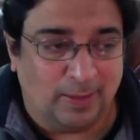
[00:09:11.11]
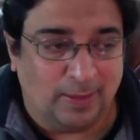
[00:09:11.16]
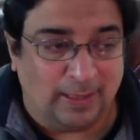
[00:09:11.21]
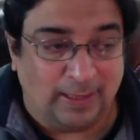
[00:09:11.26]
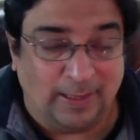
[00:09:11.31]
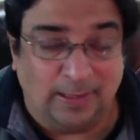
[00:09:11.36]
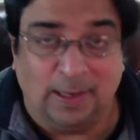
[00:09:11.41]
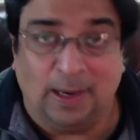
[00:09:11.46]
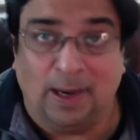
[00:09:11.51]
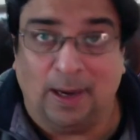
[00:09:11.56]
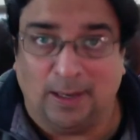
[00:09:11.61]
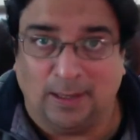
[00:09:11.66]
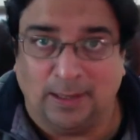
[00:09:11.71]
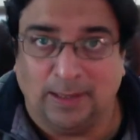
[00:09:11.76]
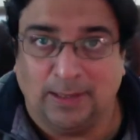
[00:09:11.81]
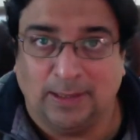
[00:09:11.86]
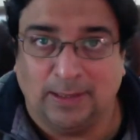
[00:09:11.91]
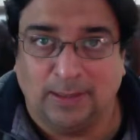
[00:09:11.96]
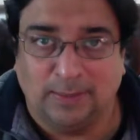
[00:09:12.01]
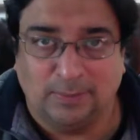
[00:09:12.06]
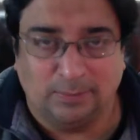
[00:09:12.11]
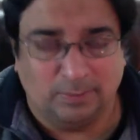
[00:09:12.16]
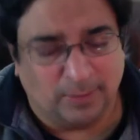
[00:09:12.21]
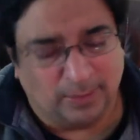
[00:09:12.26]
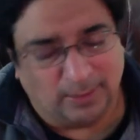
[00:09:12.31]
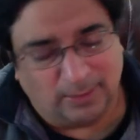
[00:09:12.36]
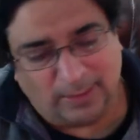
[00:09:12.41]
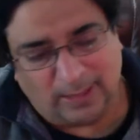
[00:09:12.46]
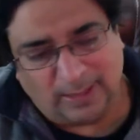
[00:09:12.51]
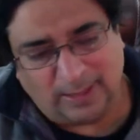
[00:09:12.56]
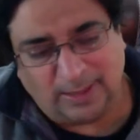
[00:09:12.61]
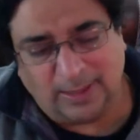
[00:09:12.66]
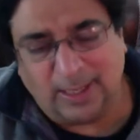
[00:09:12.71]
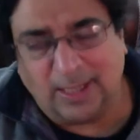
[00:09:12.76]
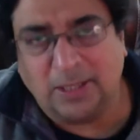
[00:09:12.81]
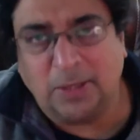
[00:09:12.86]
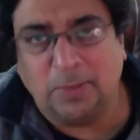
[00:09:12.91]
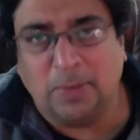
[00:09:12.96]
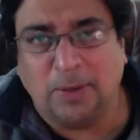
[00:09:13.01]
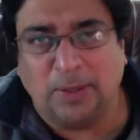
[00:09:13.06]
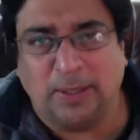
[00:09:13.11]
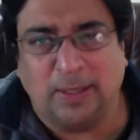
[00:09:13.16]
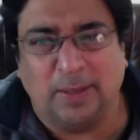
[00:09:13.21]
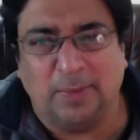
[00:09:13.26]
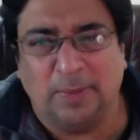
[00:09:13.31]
in cars. That's about it.